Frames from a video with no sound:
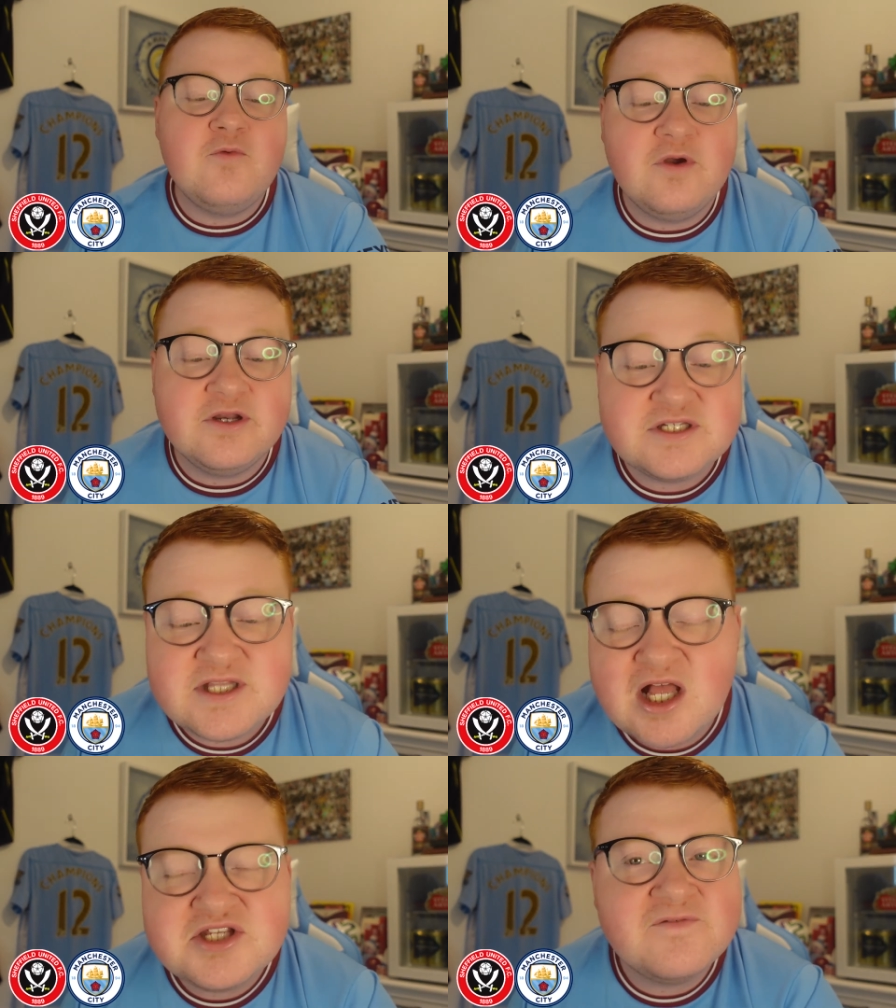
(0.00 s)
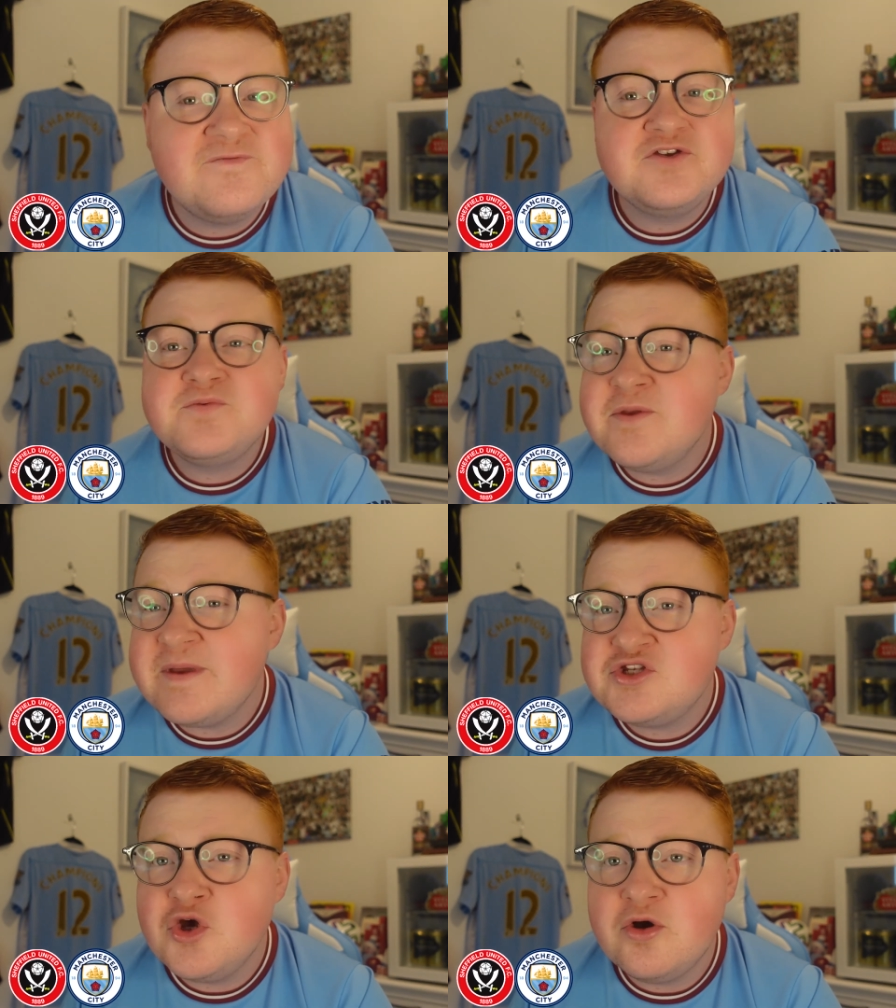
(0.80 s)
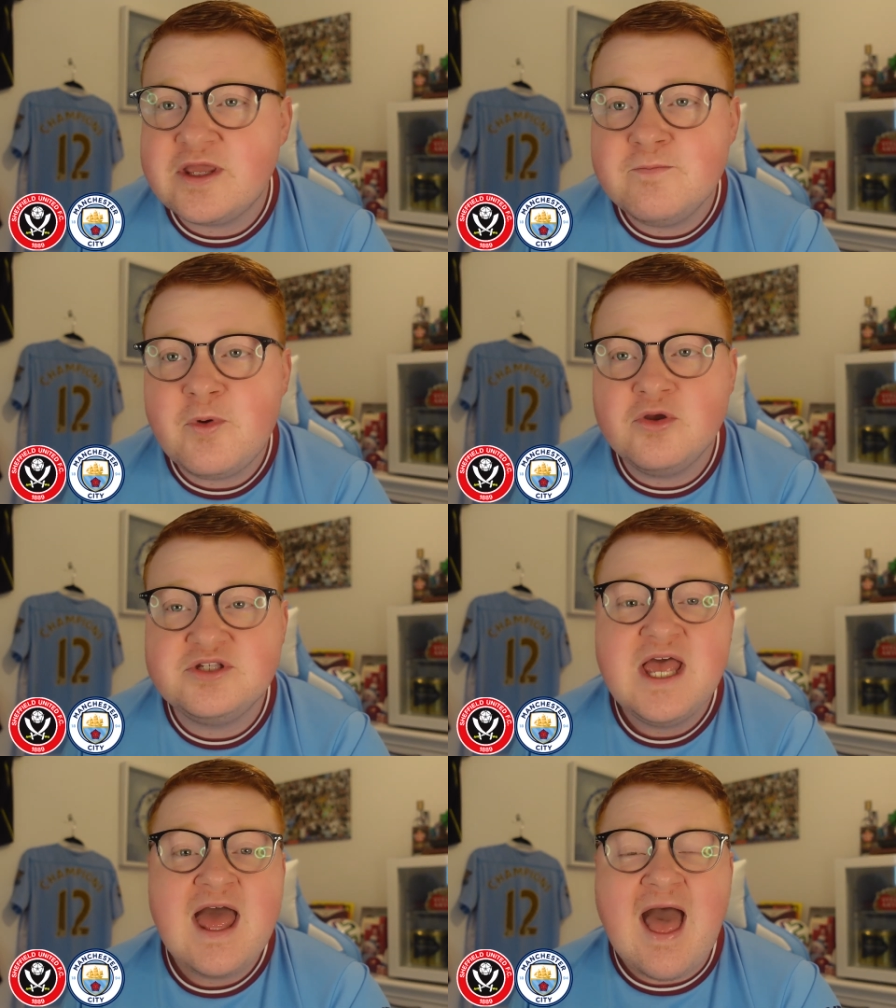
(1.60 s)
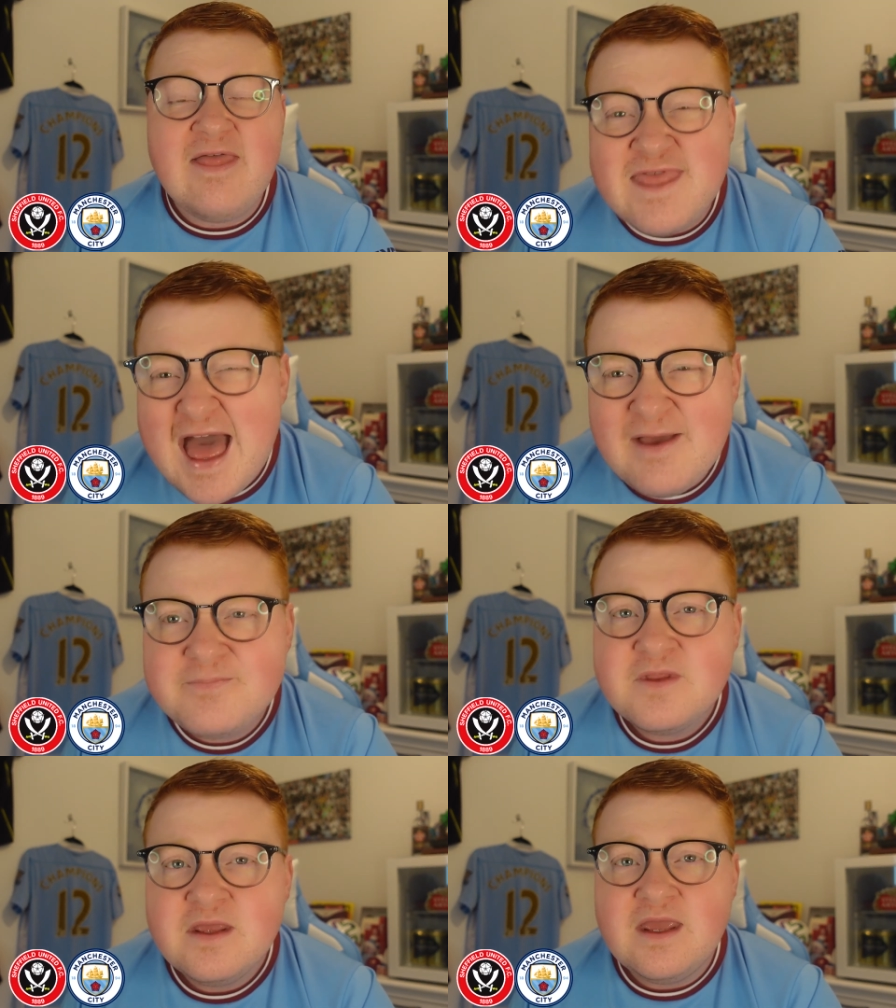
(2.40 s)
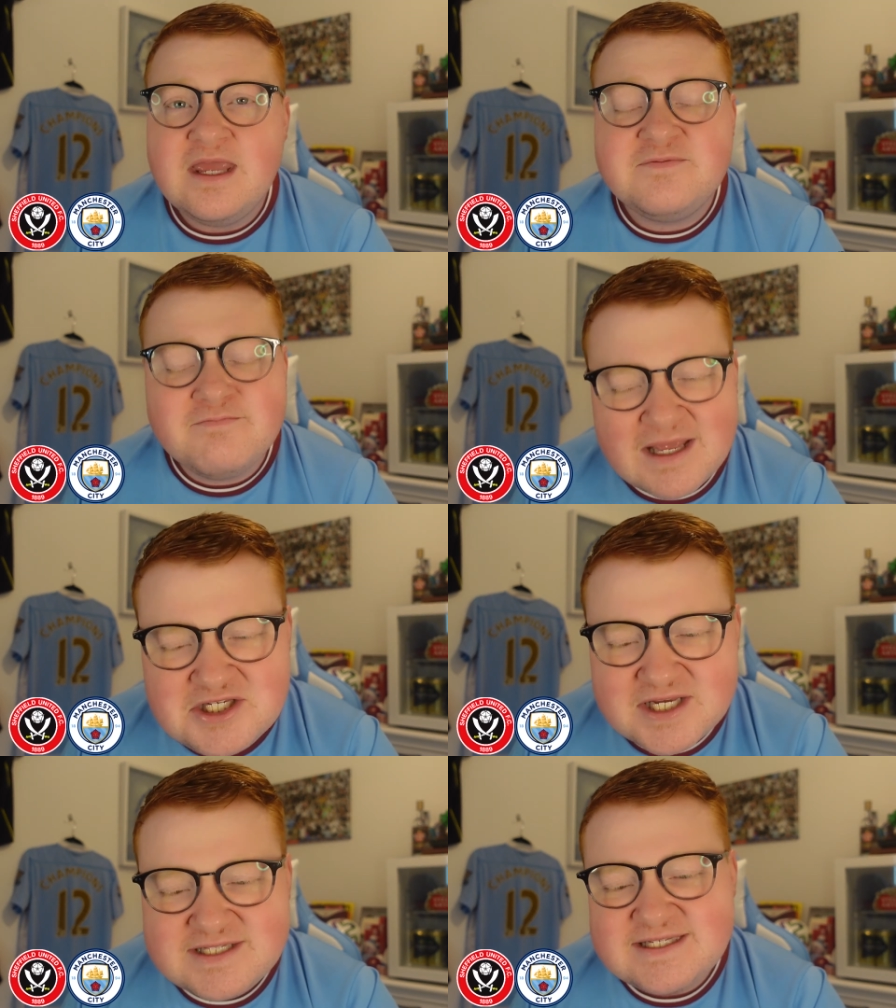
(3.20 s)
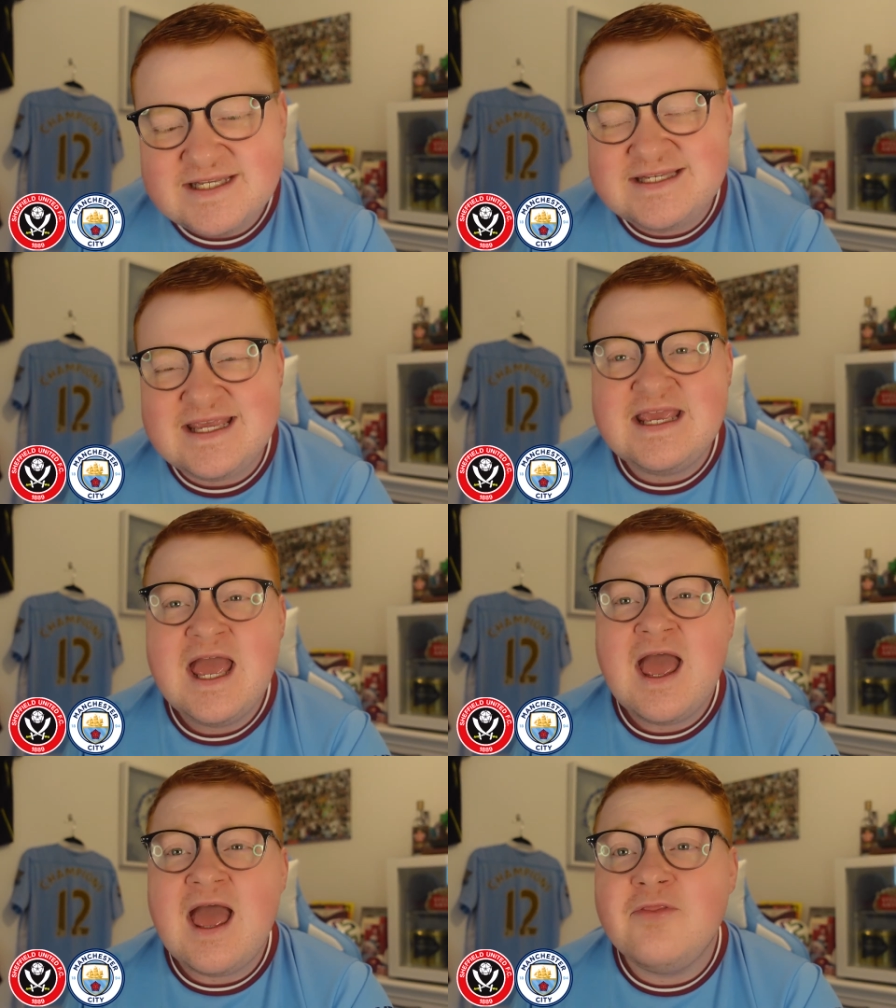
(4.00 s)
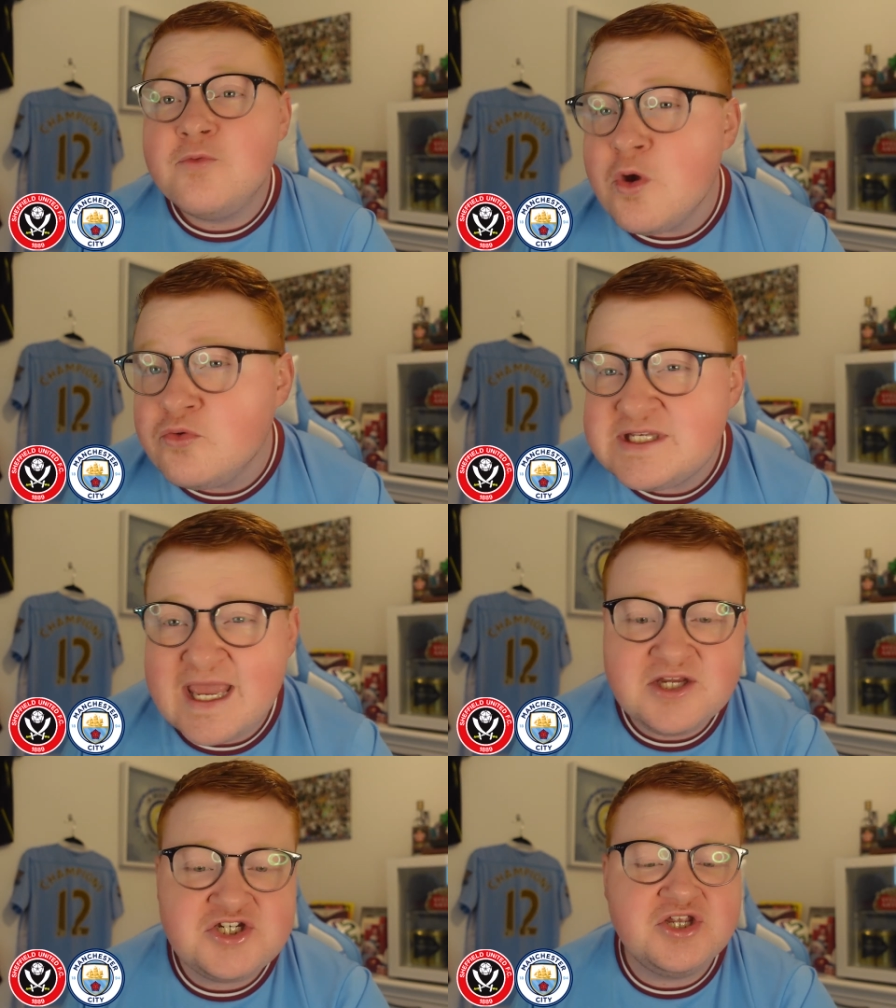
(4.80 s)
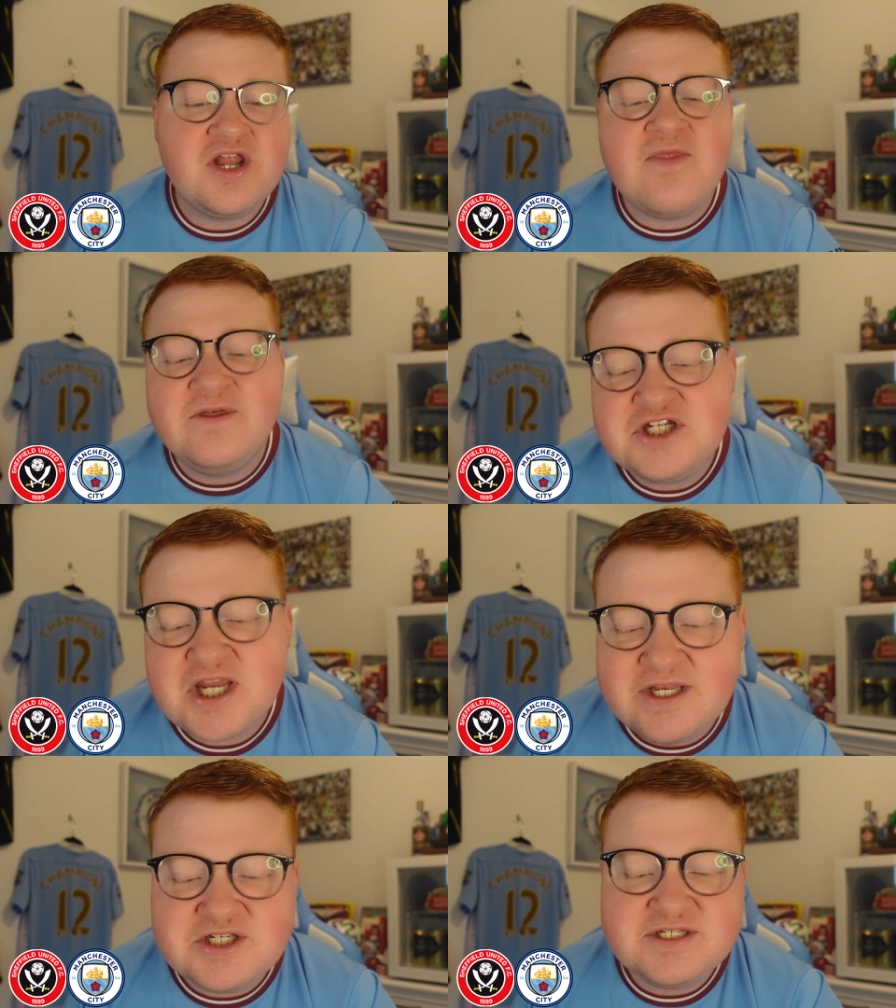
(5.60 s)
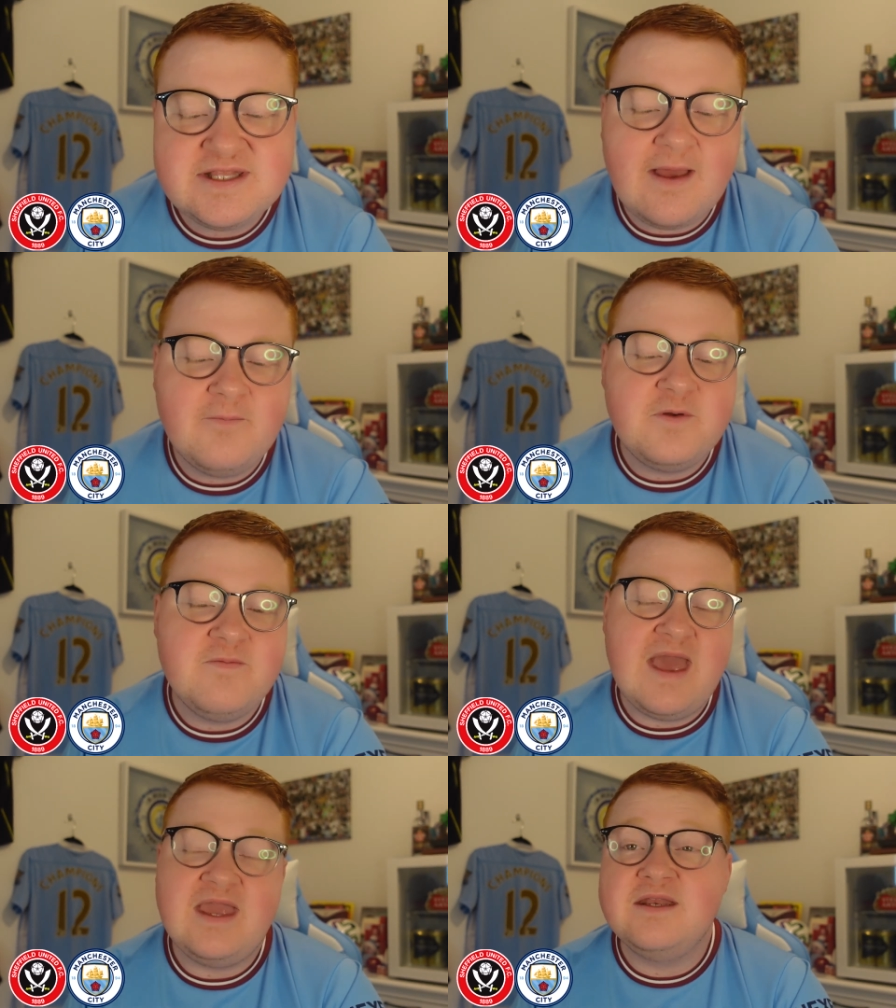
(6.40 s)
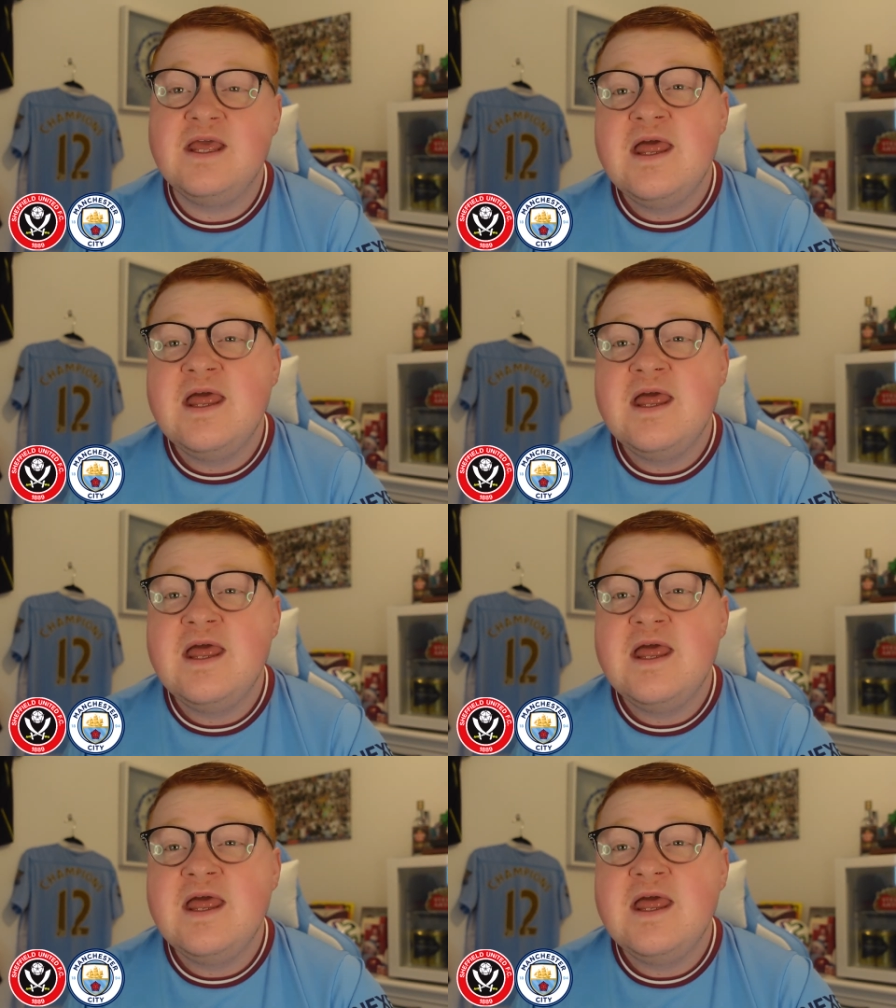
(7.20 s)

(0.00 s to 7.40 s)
We're going to start off first with a big talking point, and that is Manchester City and the rotation and the changes that we made.